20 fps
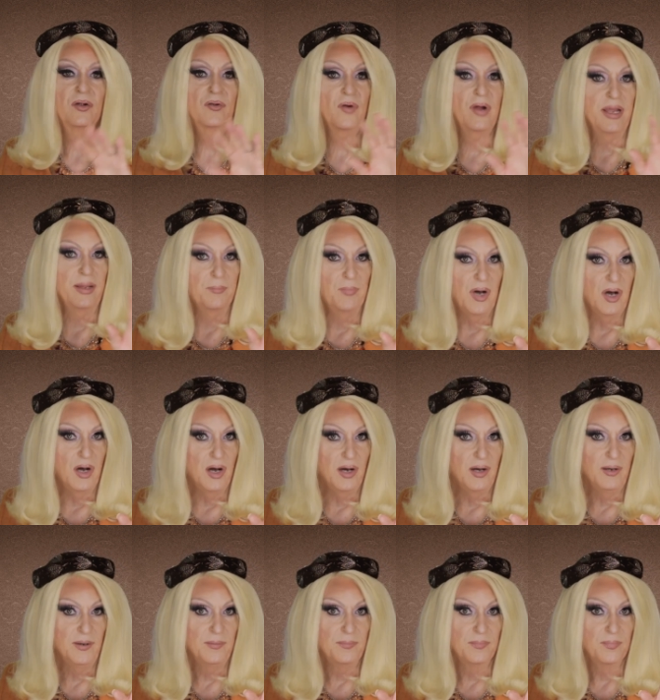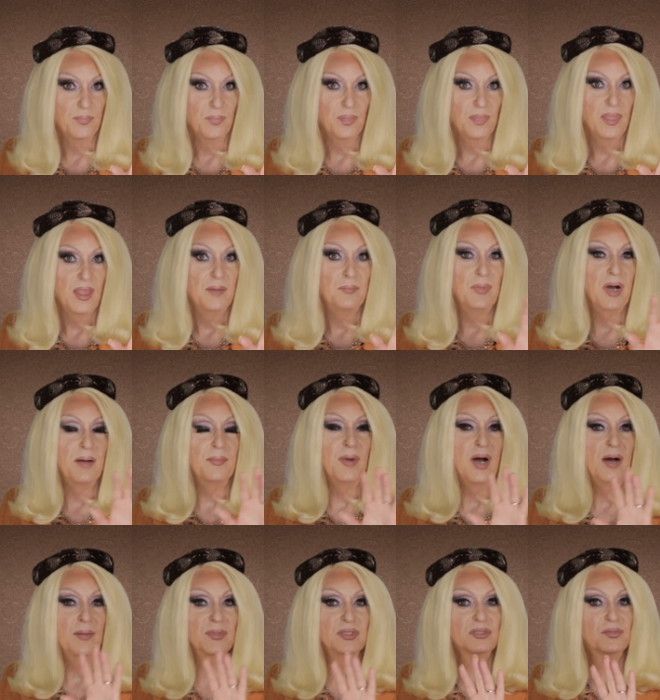Grandma, my
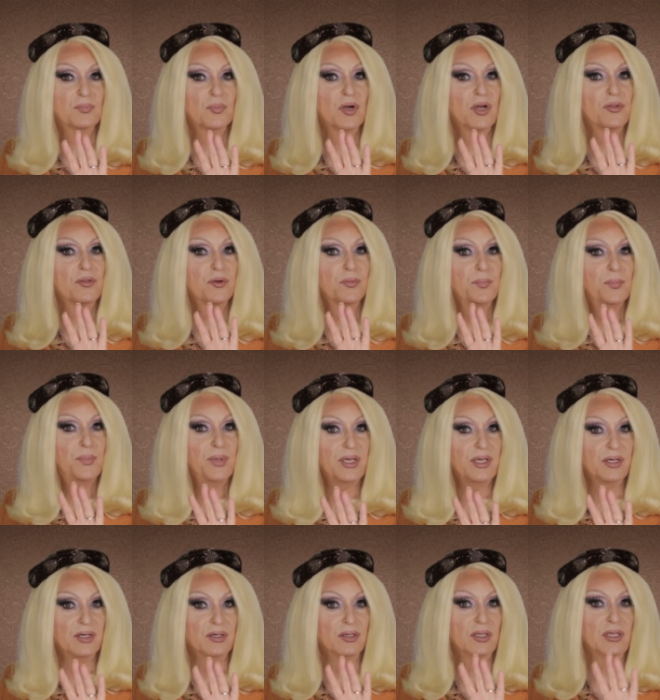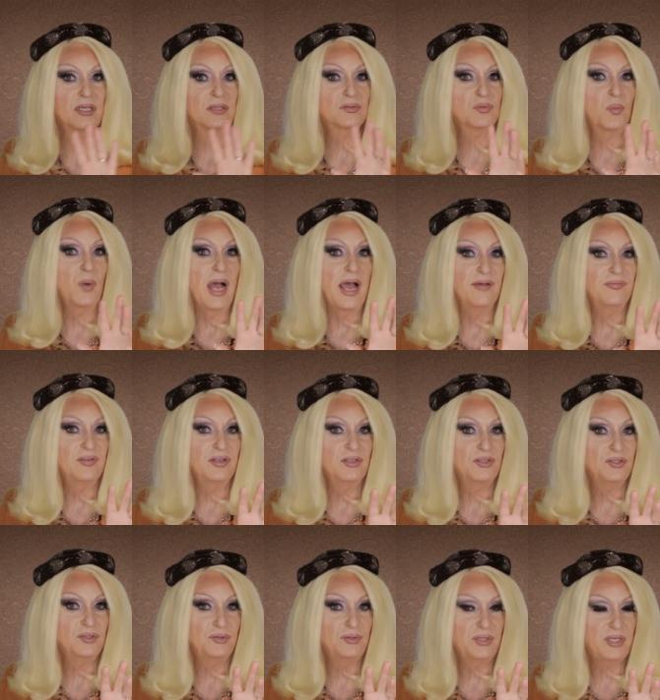mama's brother Bill, his wife and
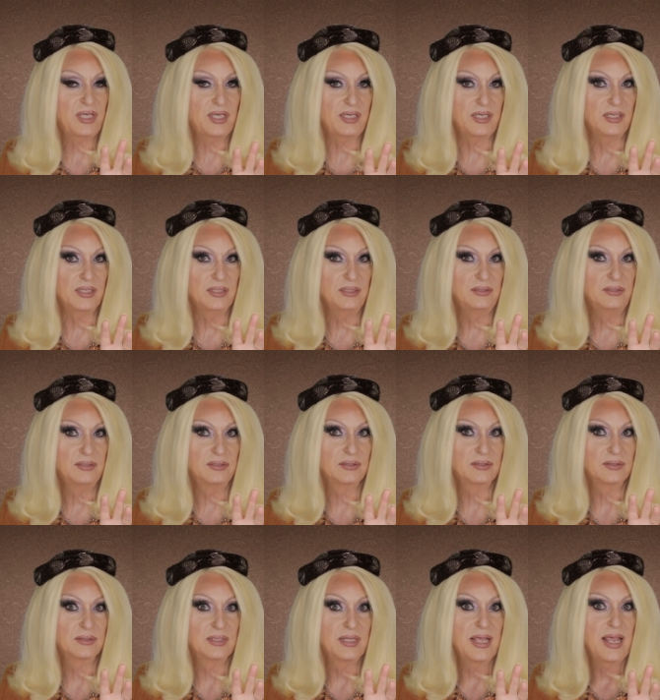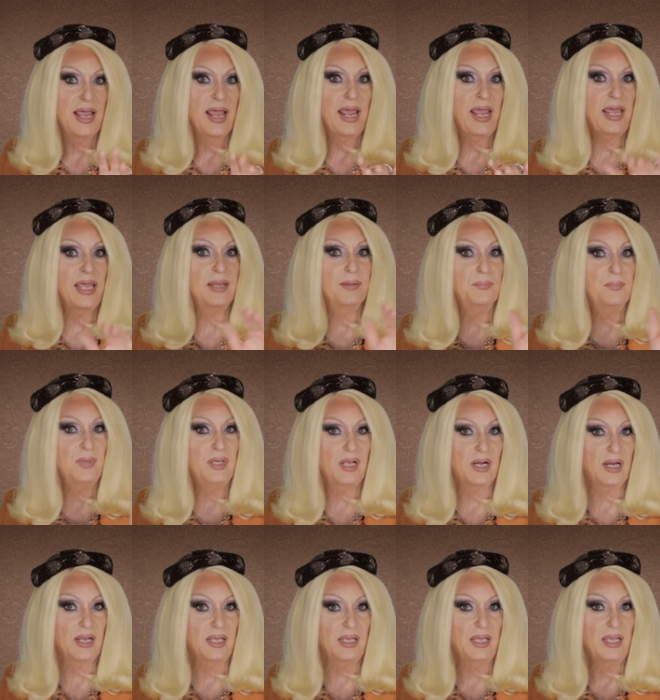two kids, Aunt
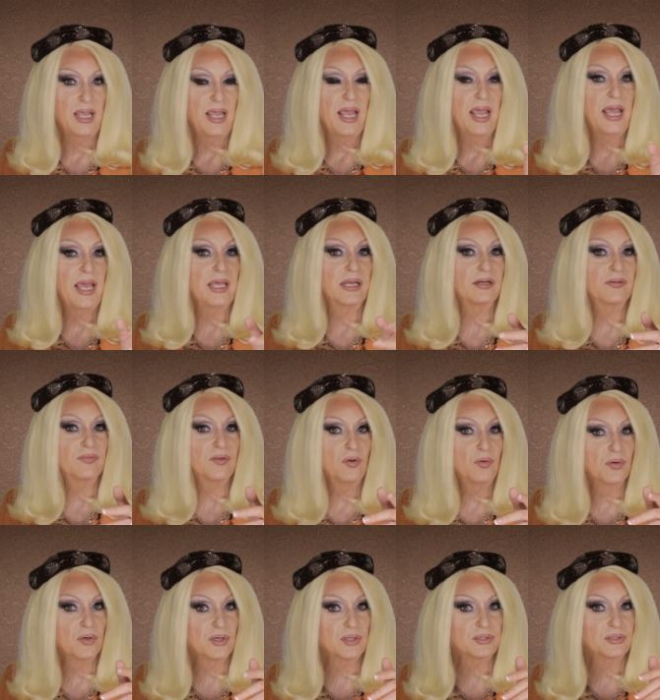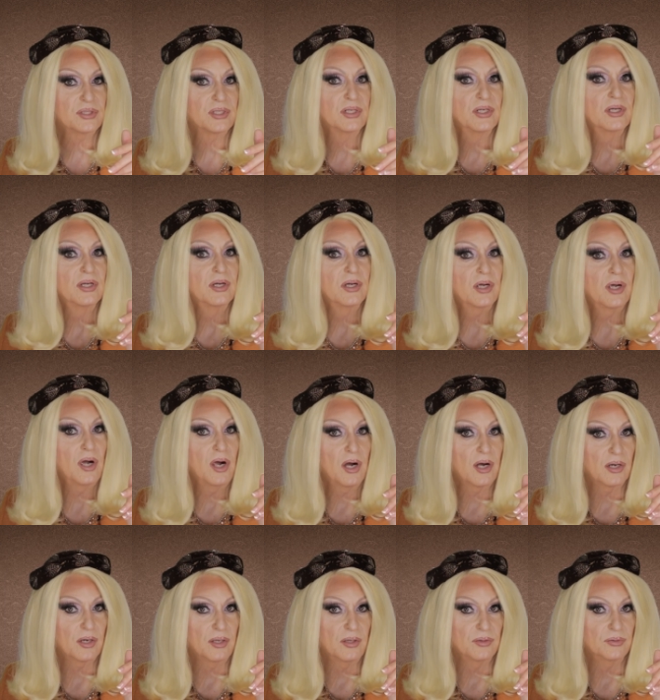Millie, and of course,
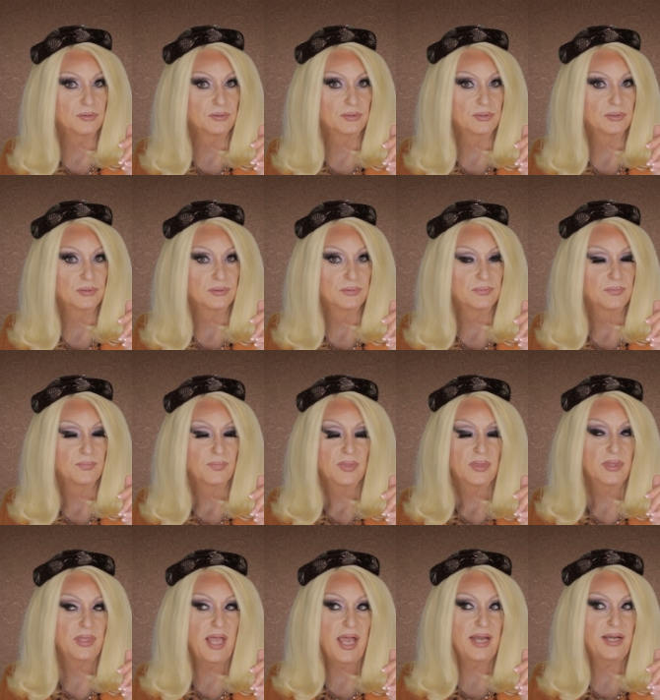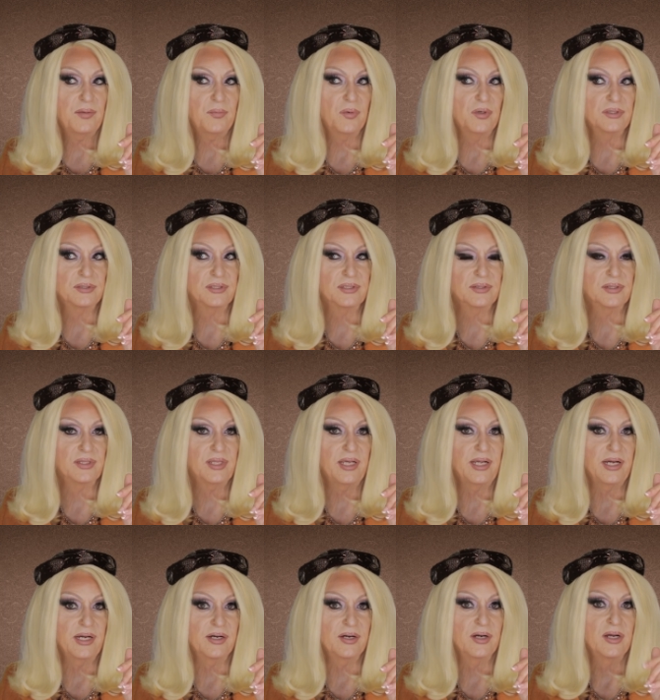Carlos. Daddy wasn't
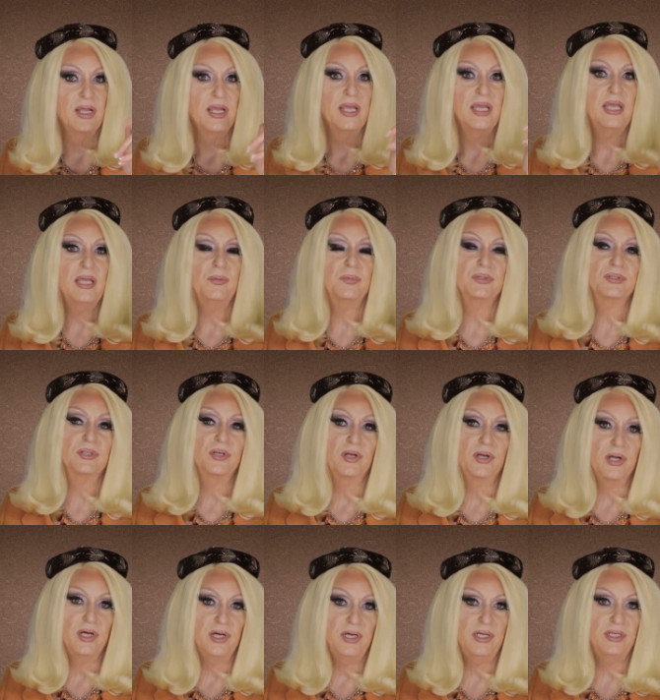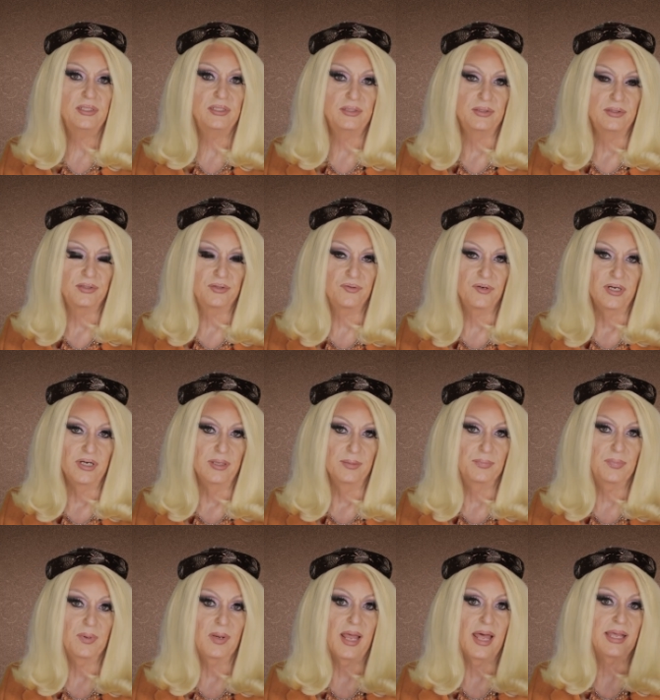there. He was on a hunting trip
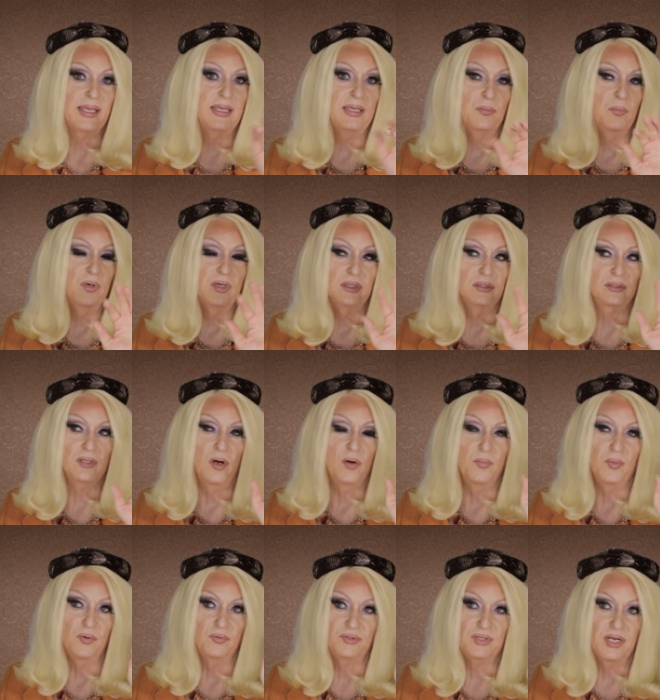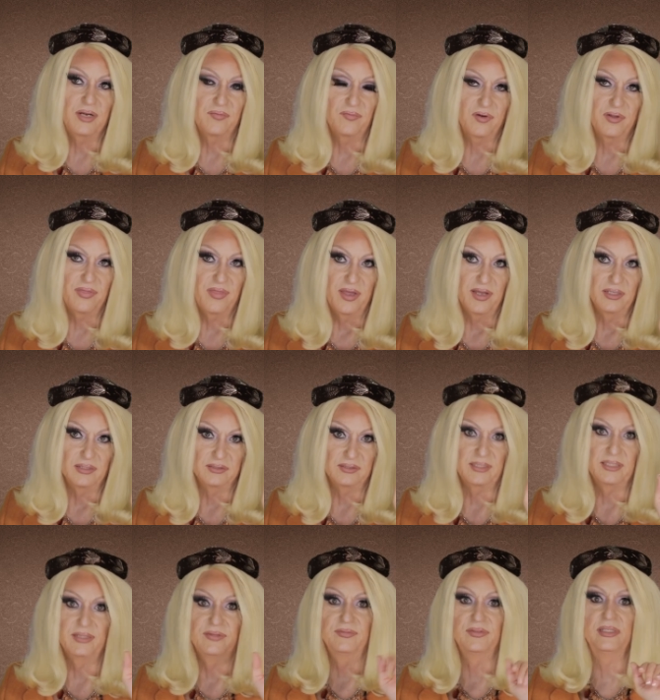like he was almost every
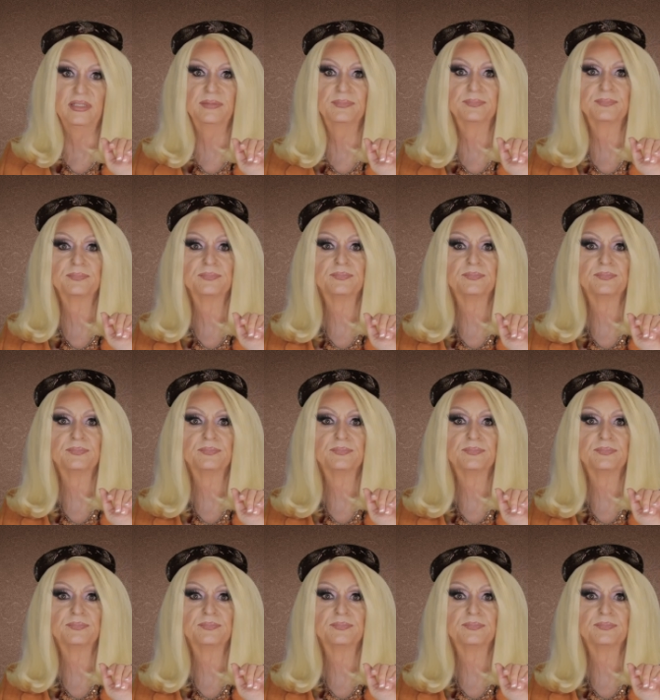Thanksgiving.